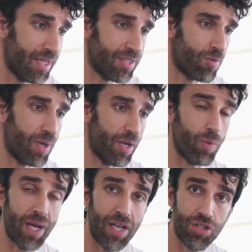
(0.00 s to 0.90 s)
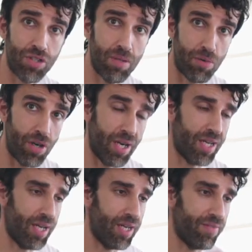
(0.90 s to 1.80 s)
That's why when I shoot the
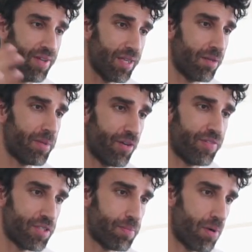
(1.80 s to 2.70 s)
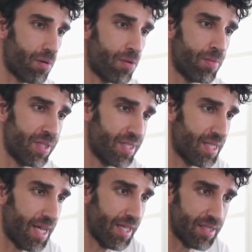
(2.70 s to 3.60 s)
Bronica, I leave a little bit of a spare room on the
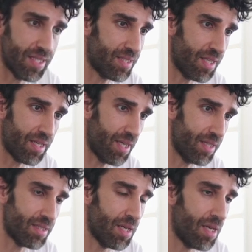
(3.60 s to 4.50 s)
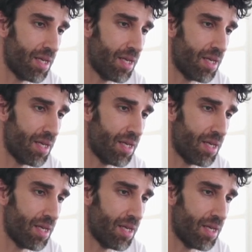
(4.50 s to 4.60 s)
sides just in case